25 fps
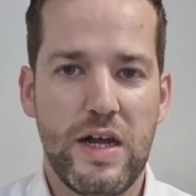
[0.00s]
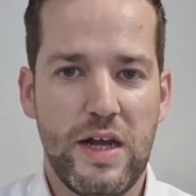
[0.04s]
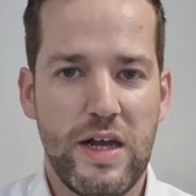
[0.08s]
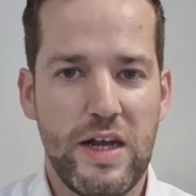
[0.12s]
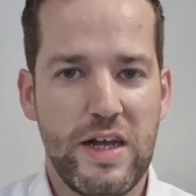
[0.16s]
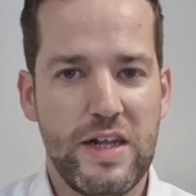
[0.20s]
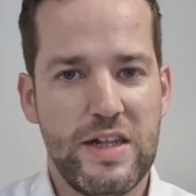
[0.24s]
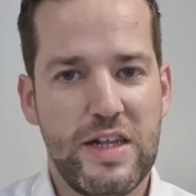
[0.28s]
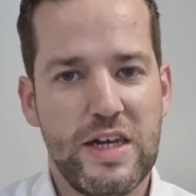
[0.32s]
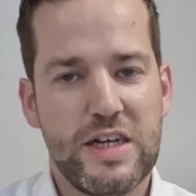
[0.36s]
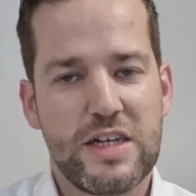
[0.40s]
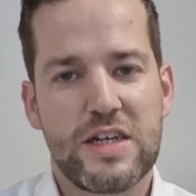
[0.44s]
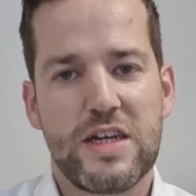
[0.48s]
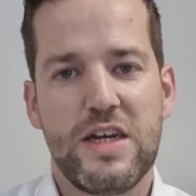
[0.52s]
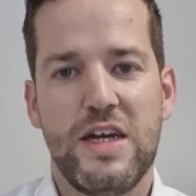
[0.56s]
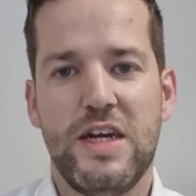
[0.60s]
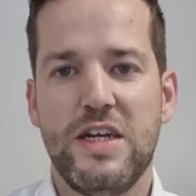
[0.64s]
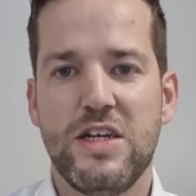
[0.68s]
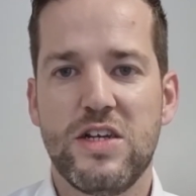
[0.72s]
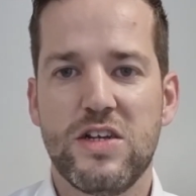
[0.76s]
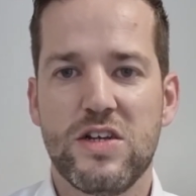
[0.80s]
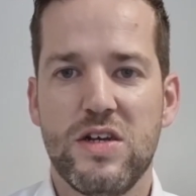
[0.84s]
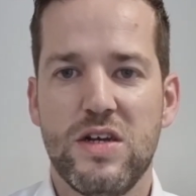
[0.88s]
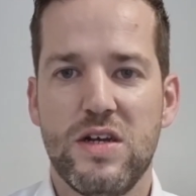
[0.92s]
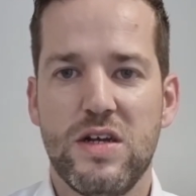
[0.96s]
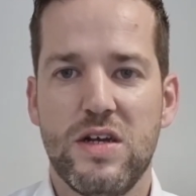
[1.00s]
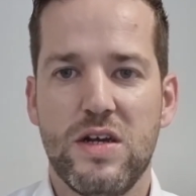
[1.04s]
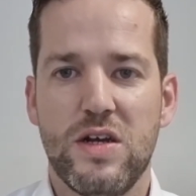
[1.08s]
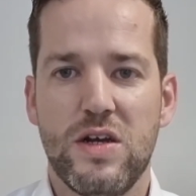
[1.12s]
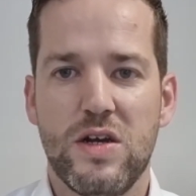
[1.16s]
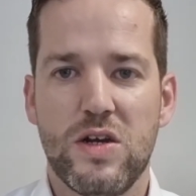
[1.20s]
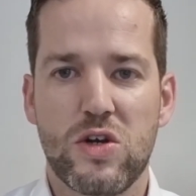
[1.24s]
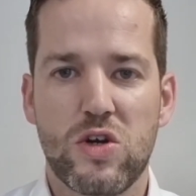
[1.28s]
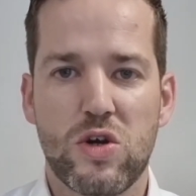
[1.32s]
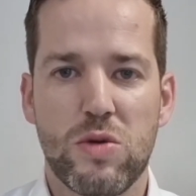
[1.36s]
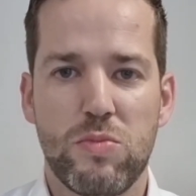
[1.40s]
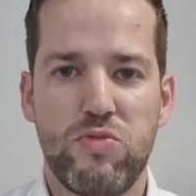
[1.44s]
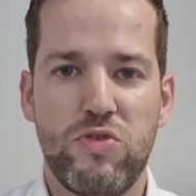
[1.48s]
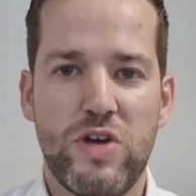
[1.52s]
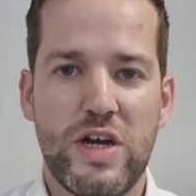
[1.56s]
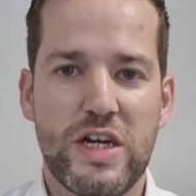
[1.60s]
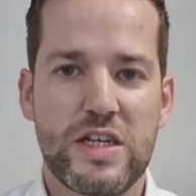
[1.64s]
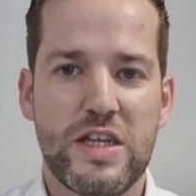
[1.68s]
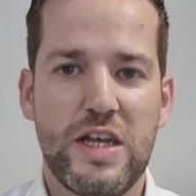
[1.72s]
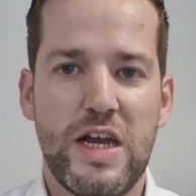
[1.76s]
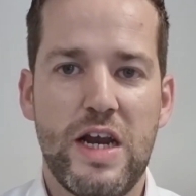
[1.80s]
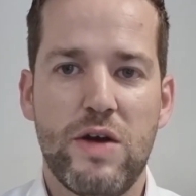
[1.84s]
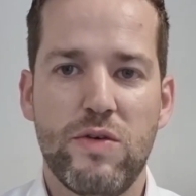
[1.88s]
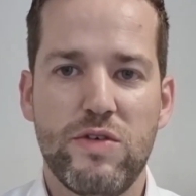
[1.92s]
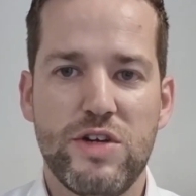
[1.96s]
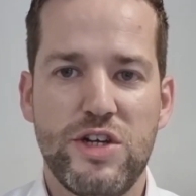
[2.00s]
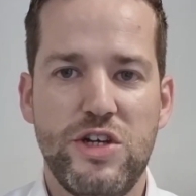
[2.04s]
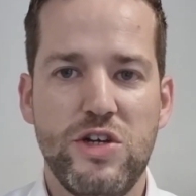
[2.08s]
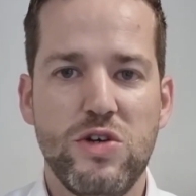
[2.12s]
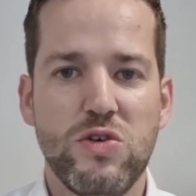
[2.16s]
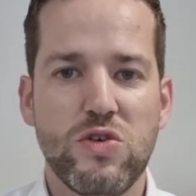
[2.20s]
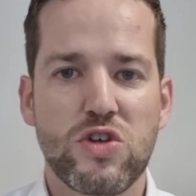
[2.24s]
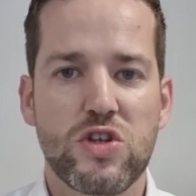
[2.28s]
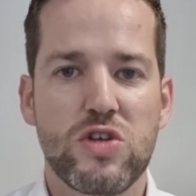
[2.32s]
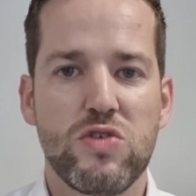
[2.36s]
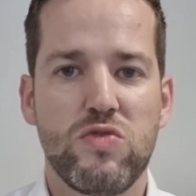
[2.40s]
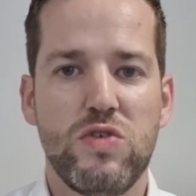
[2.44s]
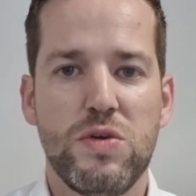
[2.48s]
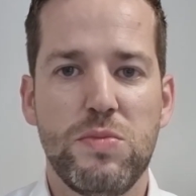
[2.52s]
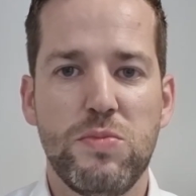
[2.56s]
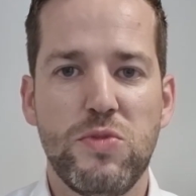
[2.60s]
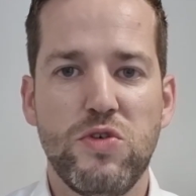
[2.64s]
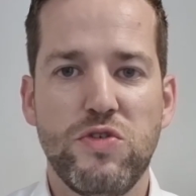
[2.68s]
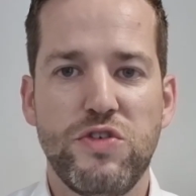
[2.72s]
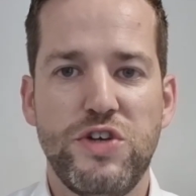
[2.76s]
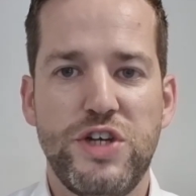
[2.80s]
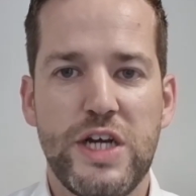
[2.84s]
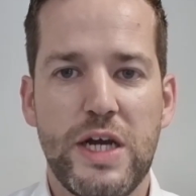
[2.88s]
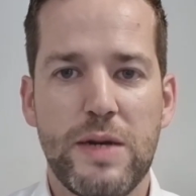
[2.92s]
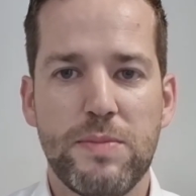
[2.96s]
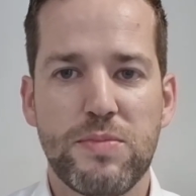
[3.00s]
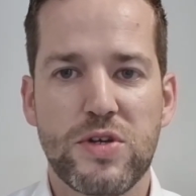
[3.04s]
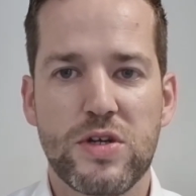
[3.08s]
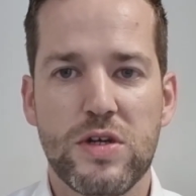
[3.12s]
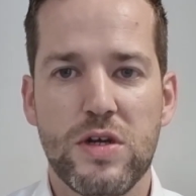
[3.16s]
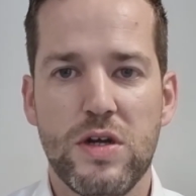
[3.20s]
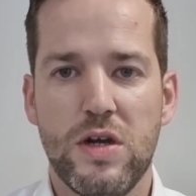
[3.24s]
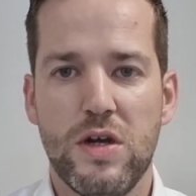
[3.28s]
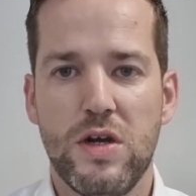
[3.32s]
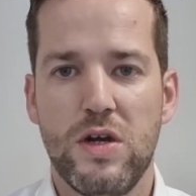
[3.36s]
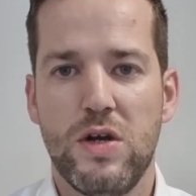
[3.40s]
In this case, compressed air is used to remove chips,